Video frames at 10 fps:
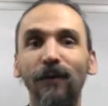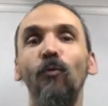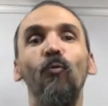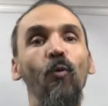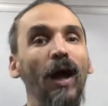
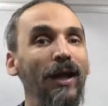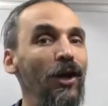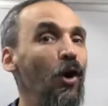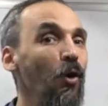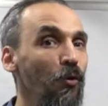
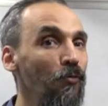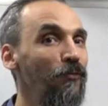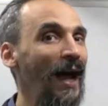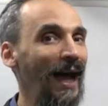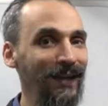
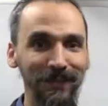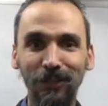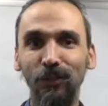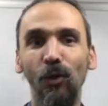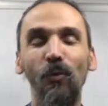
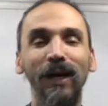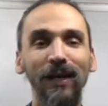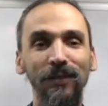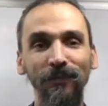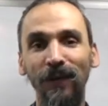105, so
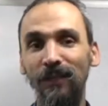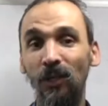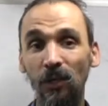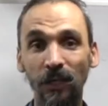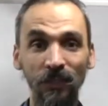
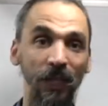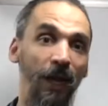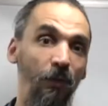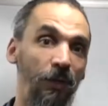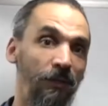$105 an
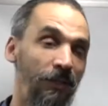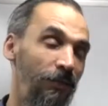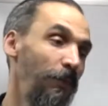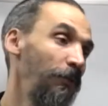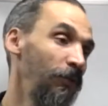hour.
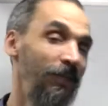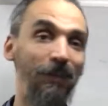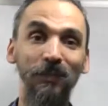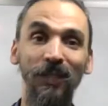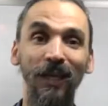If people
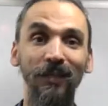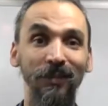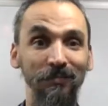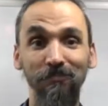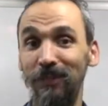keep
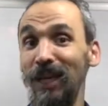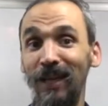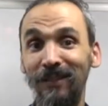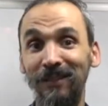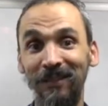saying
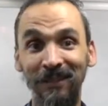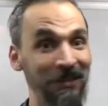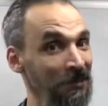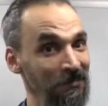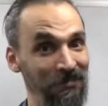yes,
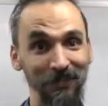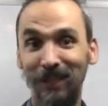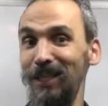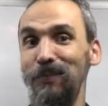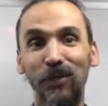
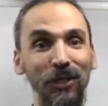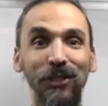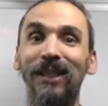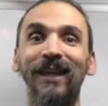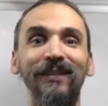keep
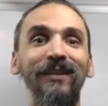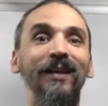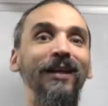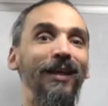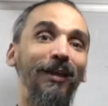charging that.
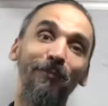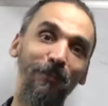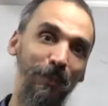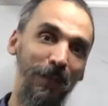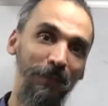
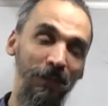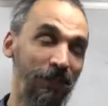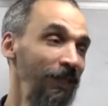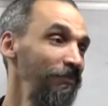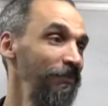And
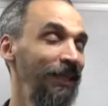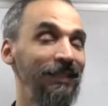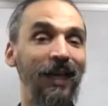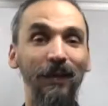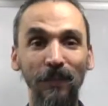then next
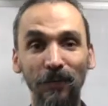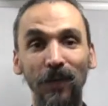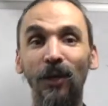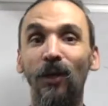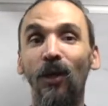time maybe